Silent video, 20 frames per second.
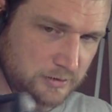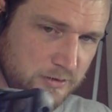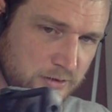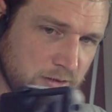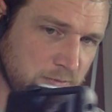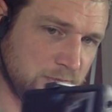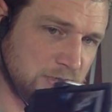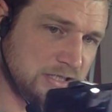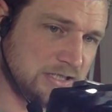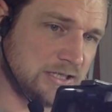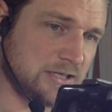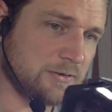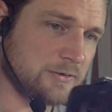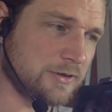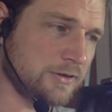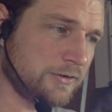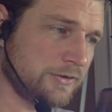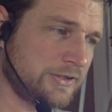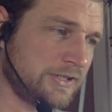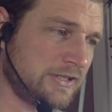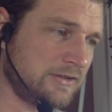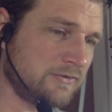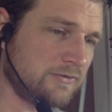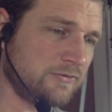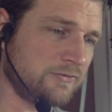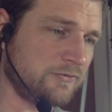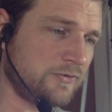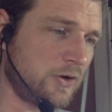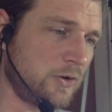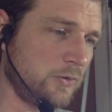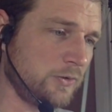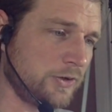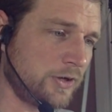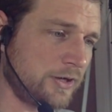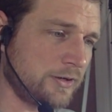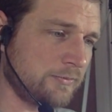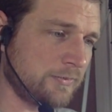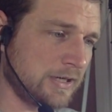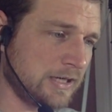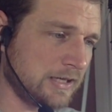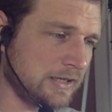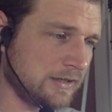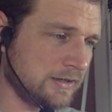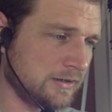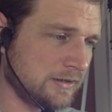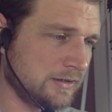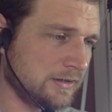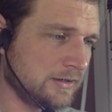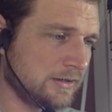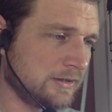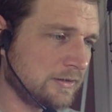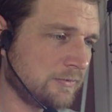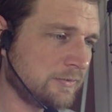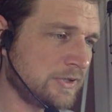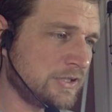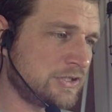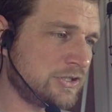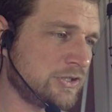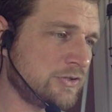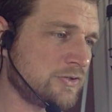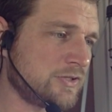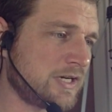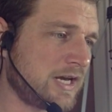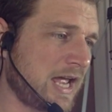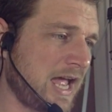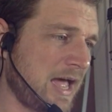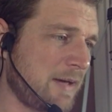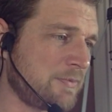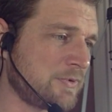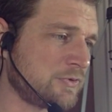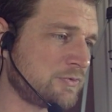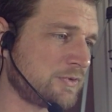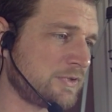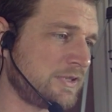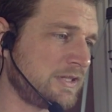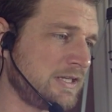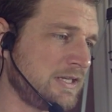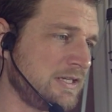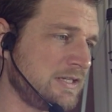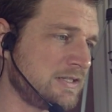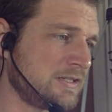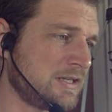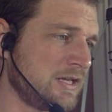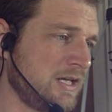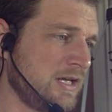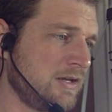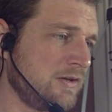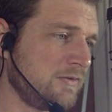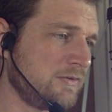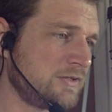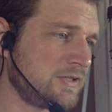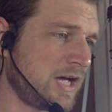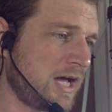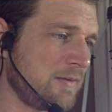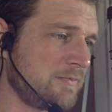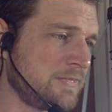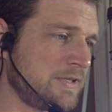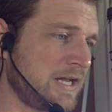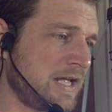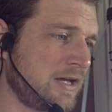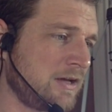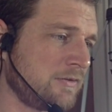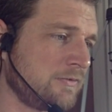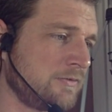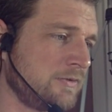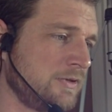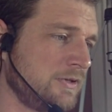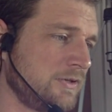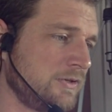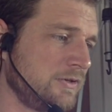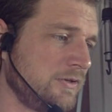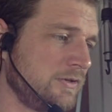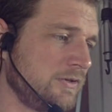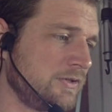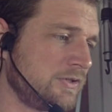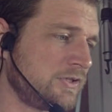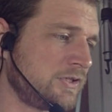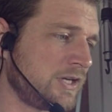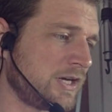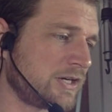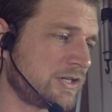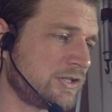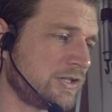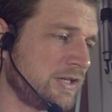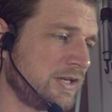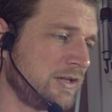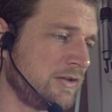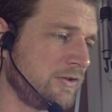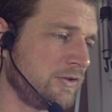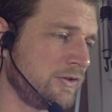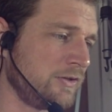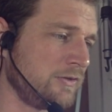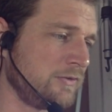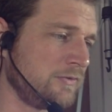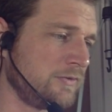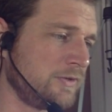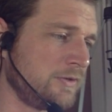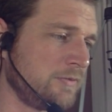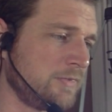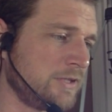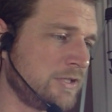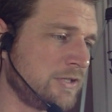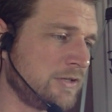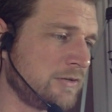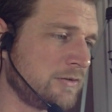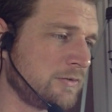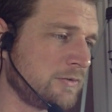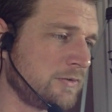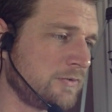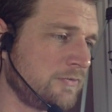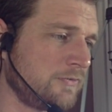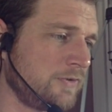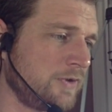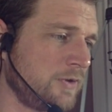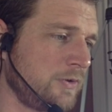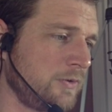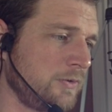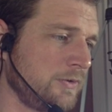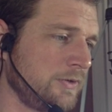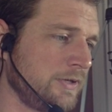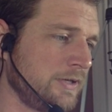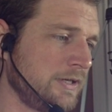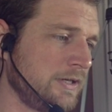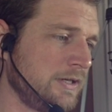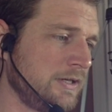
material didn't fold on me, which usually happens with these top-down suction. The material will fold.